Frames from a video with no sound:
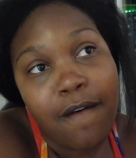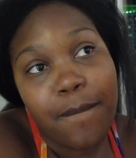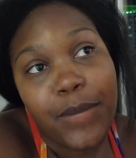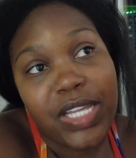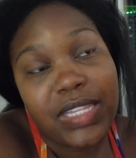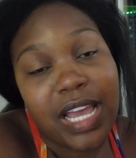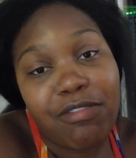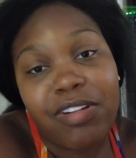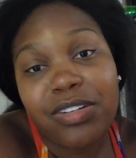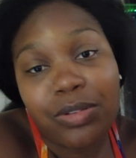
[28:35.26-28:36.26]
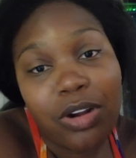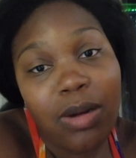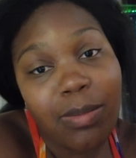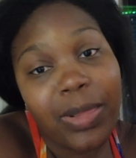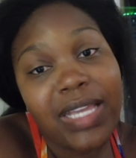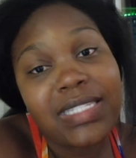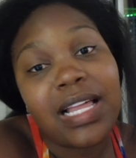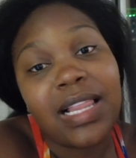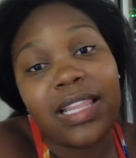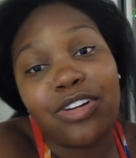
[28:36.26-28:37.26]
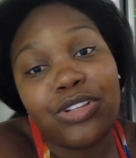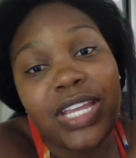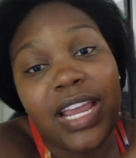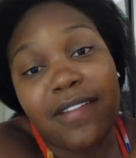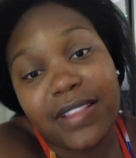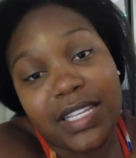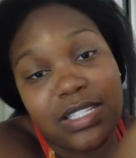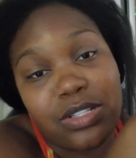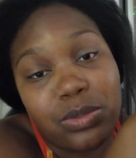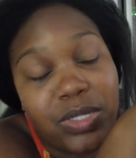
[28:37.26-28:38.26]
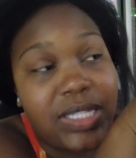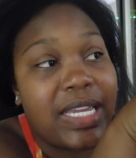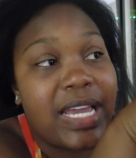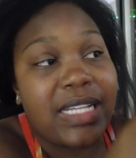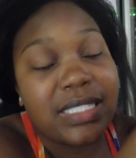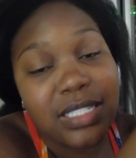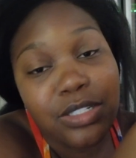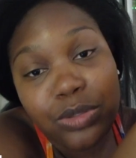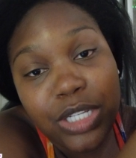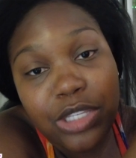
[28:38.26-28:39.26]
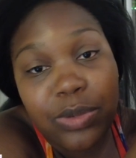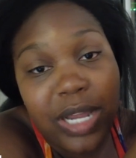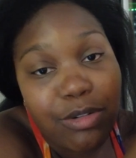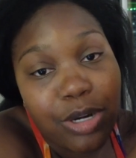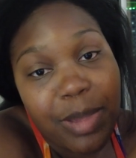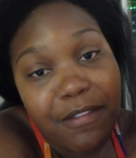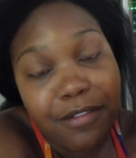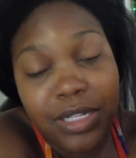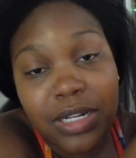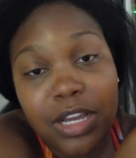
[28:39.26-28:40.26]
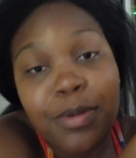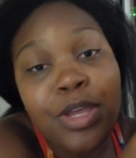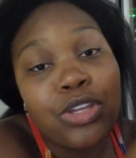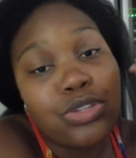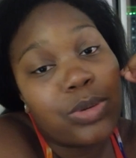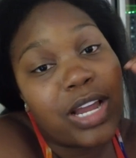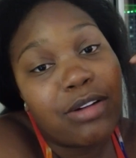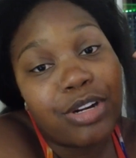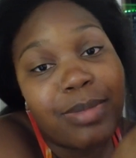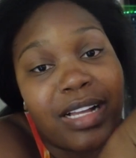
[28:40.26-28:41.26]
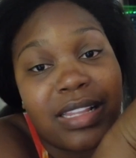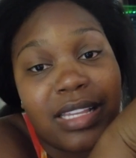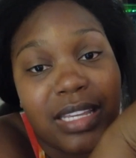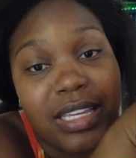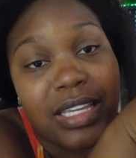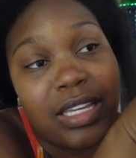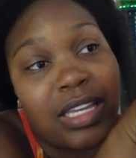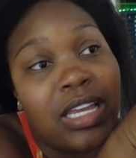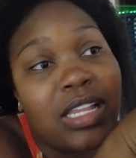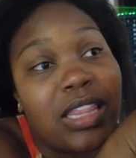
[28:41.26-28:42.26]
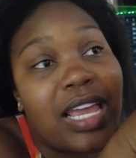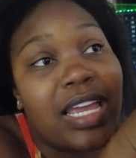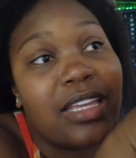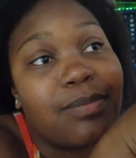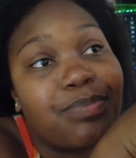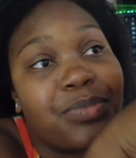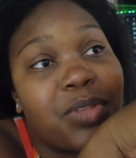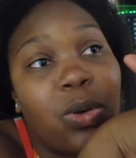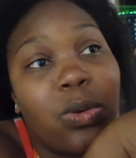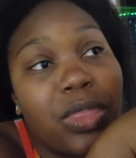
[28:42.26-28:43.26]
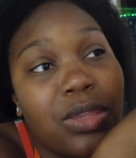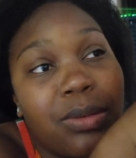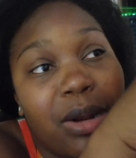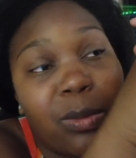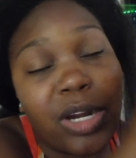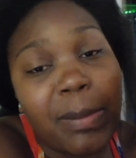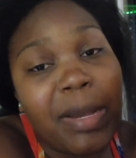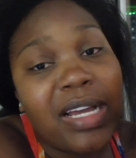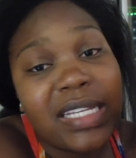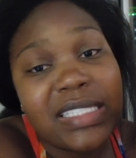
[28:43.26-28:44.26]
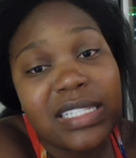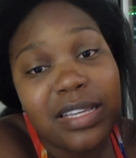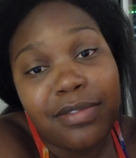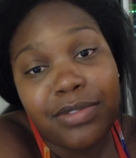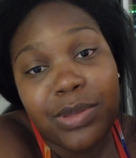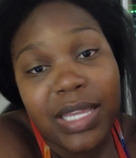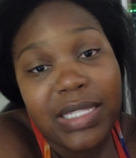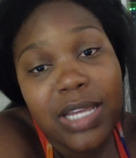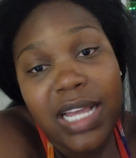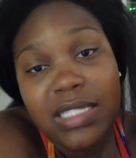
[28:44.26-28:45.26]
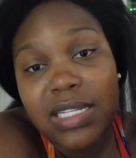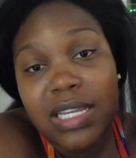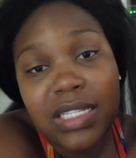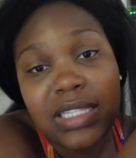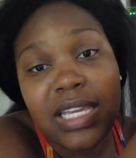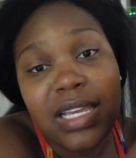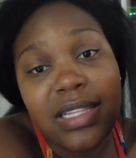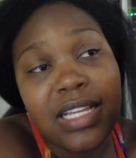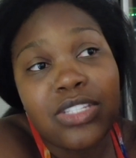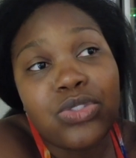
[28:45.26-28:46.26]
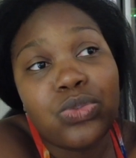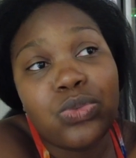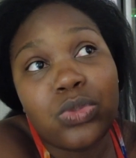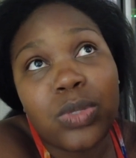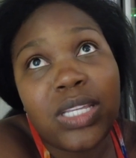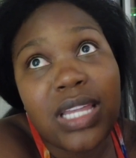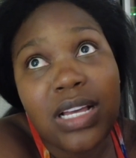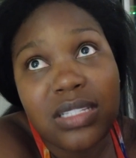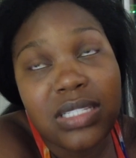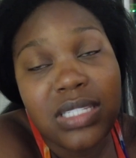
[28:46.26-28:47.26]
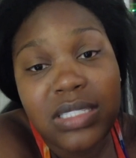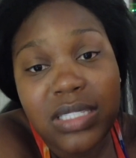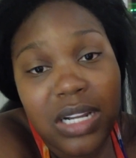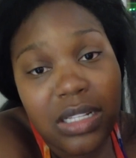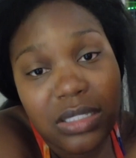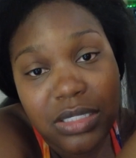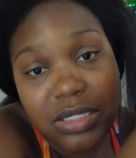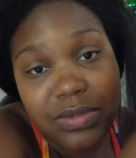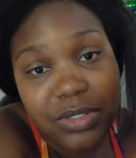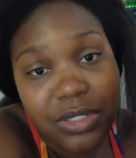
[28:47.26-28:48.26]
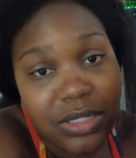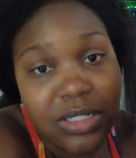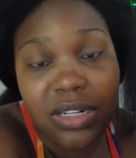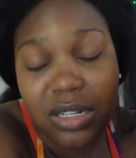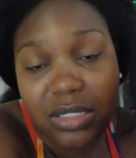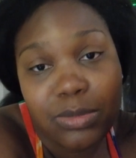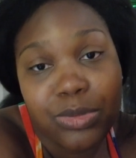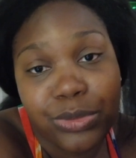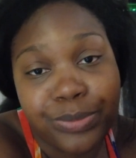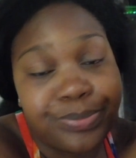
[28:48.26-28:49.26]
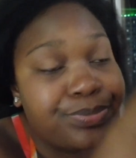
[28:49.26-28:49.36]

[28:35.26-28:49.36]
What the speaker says: But that rental car place, literally everything is included. The gas is included. You don't got to worry about filling it up. You don't got to worry about cleaning it. Like, only thing you got to worry about is if you get into an accident, anything, that's 20,000 TT dollars for the deductible.